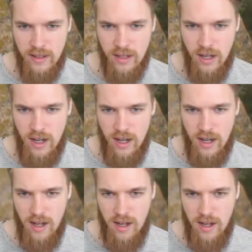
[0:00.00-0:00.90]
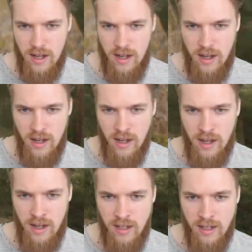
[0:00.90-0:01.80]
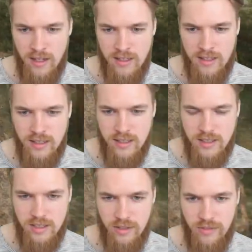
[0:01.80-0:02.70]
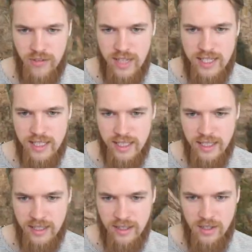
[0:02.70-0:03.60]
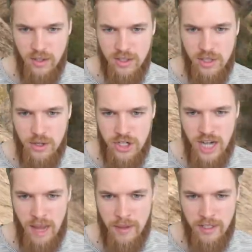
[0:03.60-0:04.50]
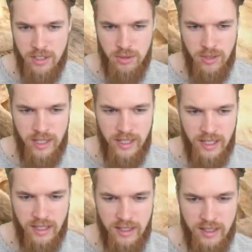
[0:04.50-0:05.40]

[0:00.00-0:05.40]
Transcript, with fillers: Ho! Defeated. Not too shabby at all, Lydia.